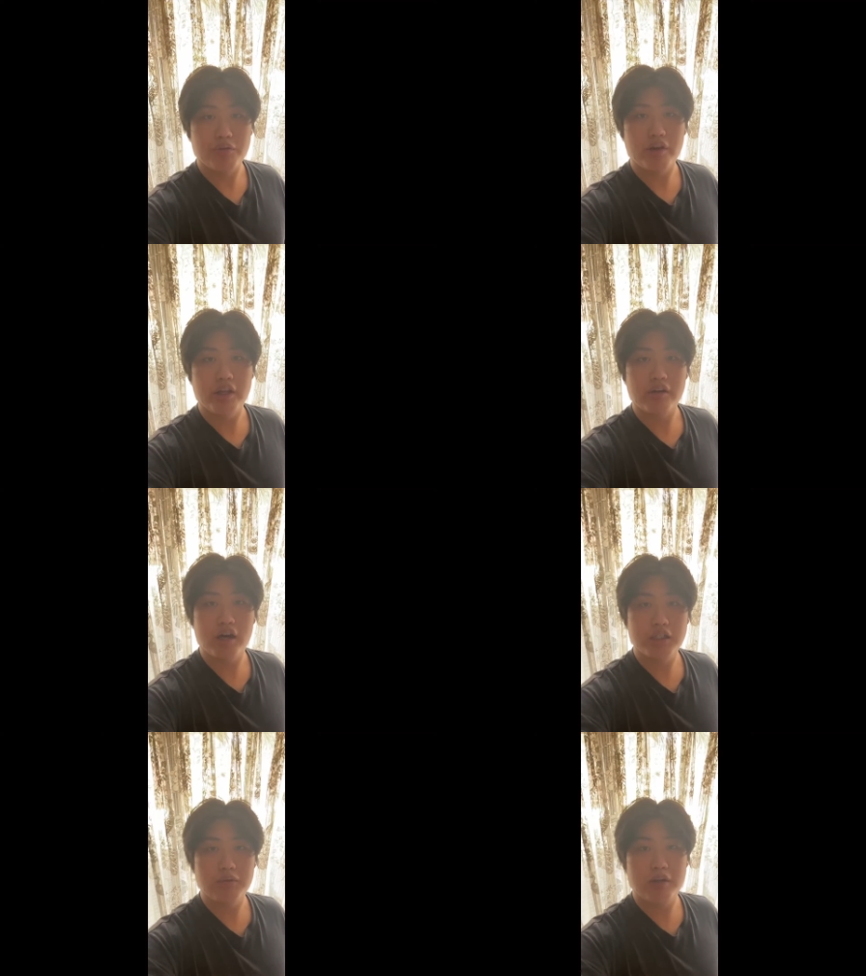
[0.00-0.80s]
we finally
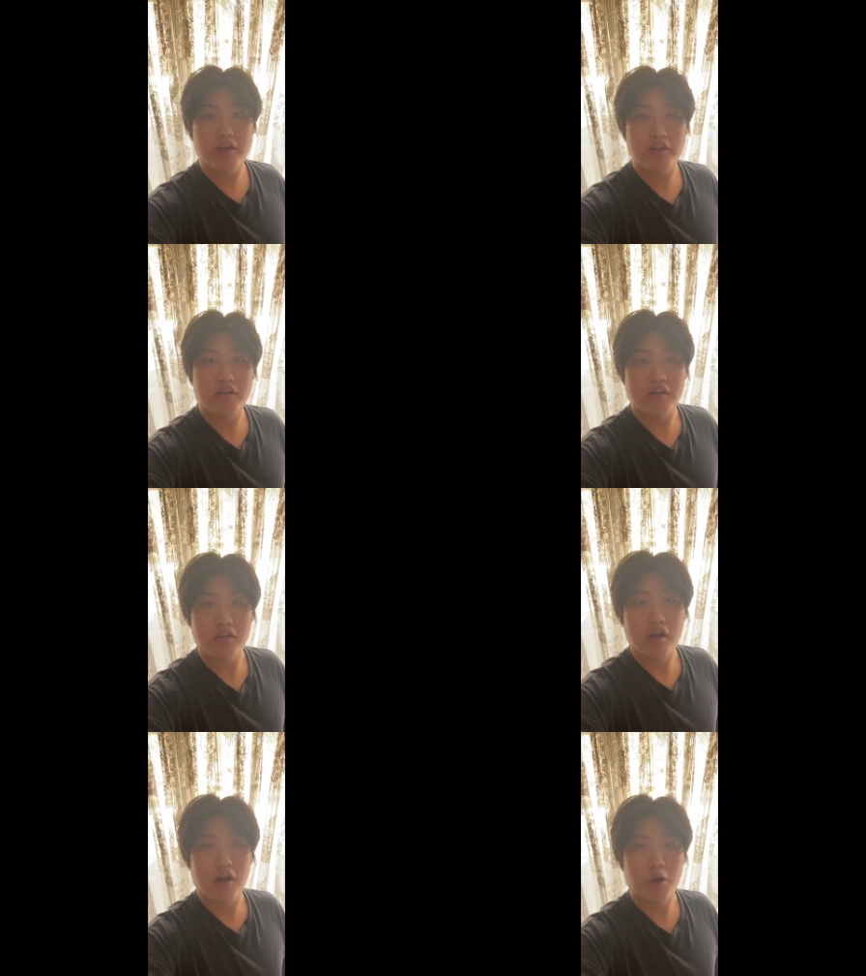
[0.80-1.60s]
graduated.
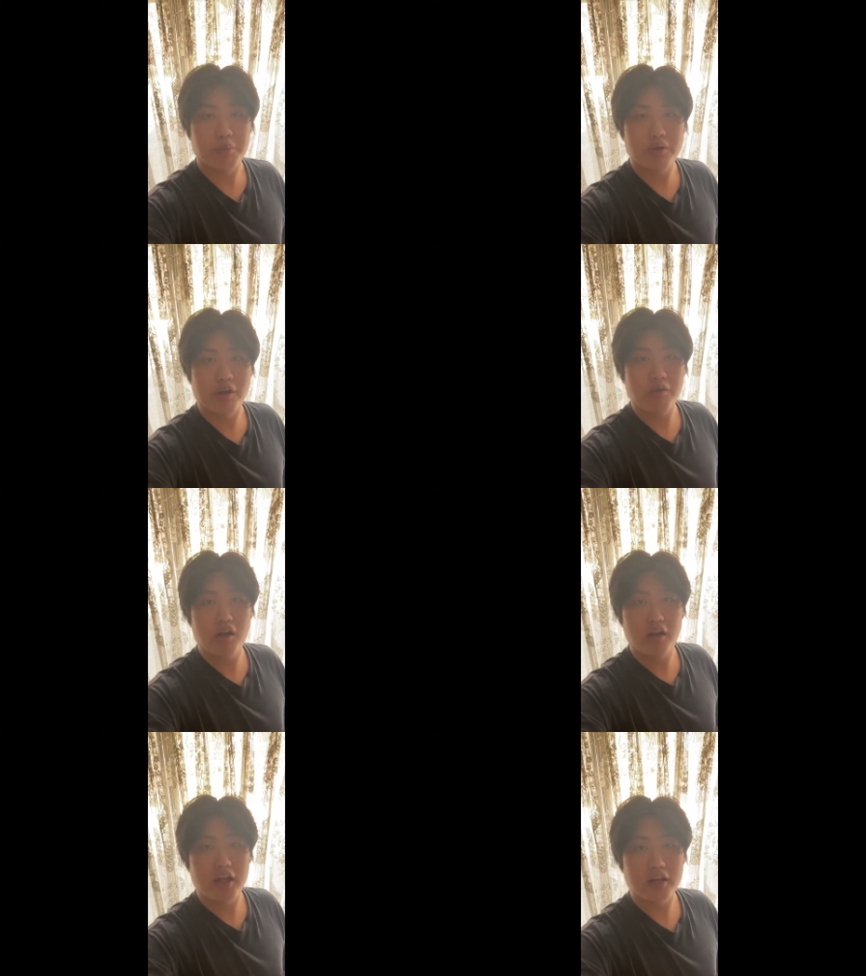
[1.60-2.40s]
I hope you're doing
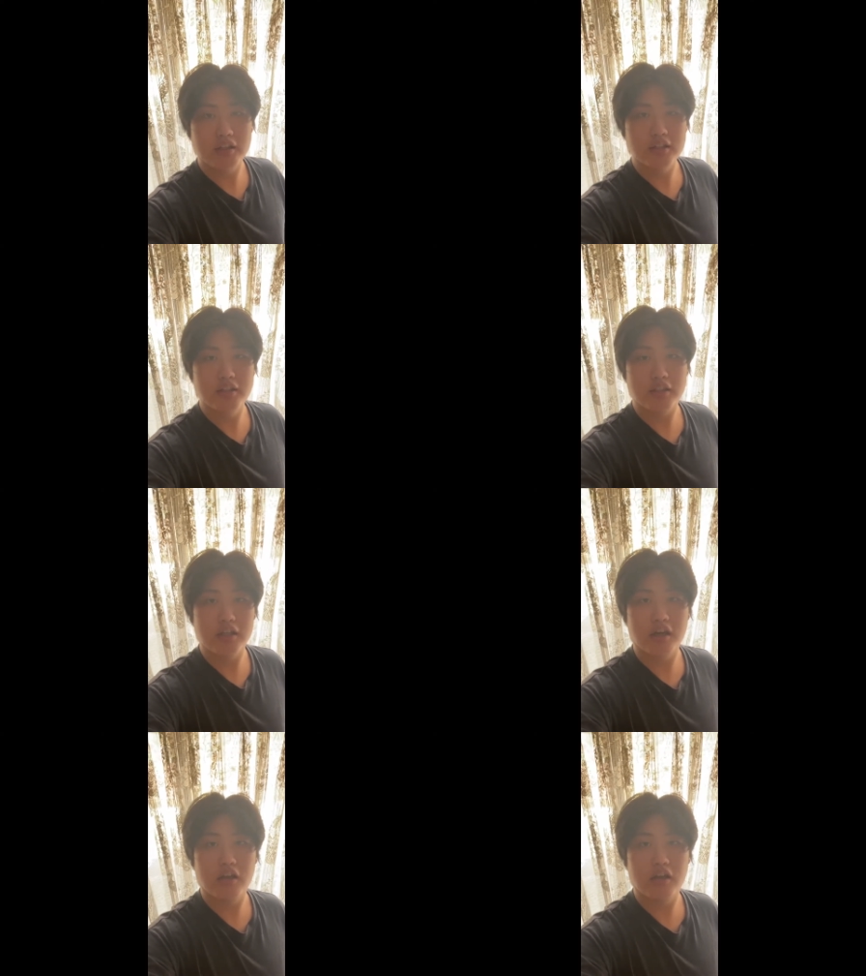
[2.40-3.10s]
well and good luck in